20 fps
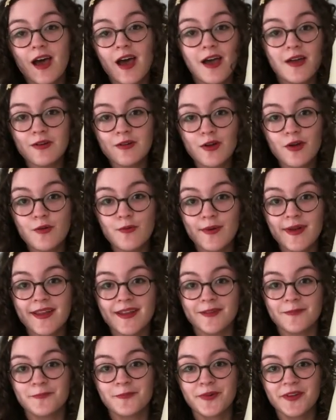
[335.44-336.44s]
I don't know
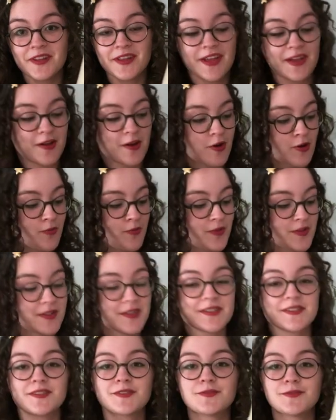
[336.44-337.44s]
when, but like
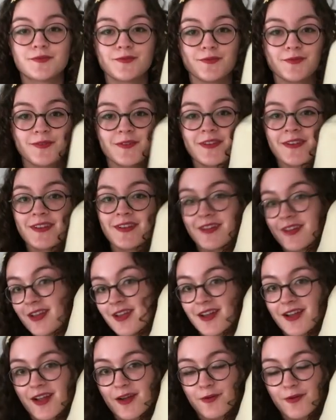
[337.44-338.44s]
hopefully soon,
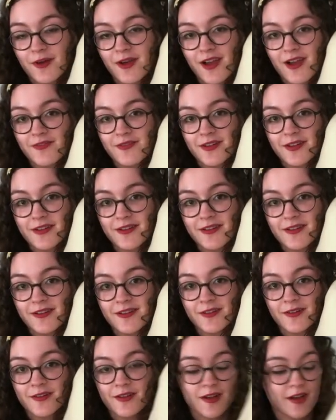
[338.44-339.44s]
and I will have it,
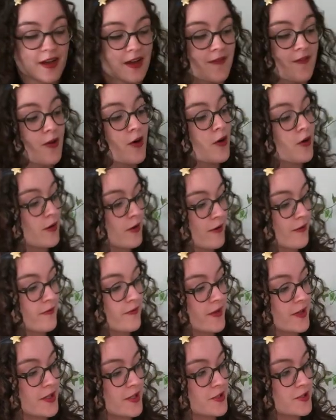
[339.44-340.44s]
I'll have her
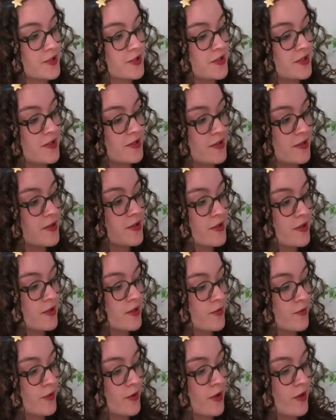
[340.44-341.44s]
finished.
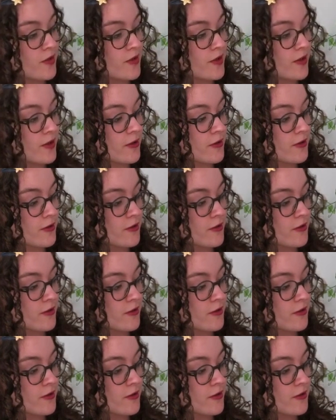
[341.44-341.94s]
What do you think?